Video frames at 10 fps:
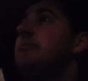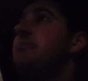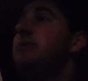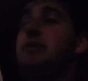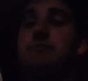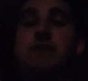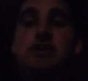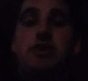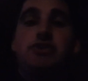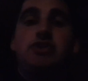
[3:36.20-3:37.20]
But let's
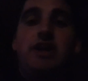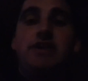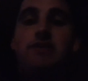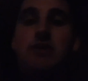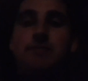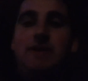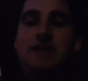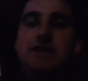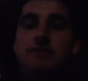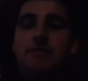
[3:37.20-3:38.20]
concentrate on the Europa
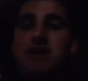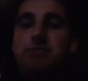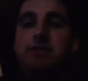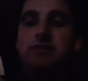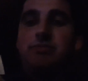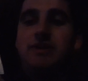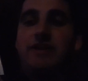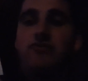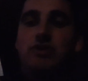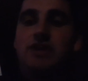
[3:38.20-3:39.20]
League and maybe we can
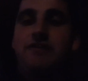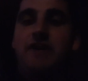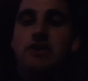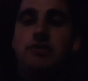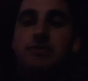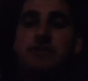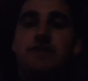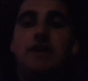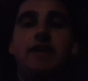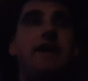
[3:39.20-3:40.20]
have a run in the FA Cup or
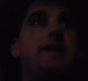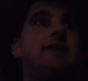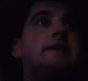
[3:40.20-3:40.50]
something like that.